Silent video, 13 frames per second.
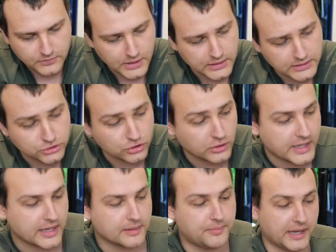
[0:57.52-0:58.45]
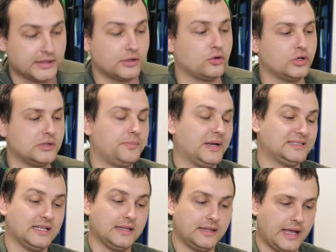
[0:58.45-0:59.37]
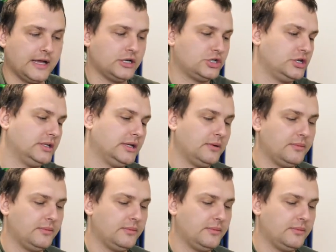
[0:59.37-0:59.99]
It is looking pretty good presentation.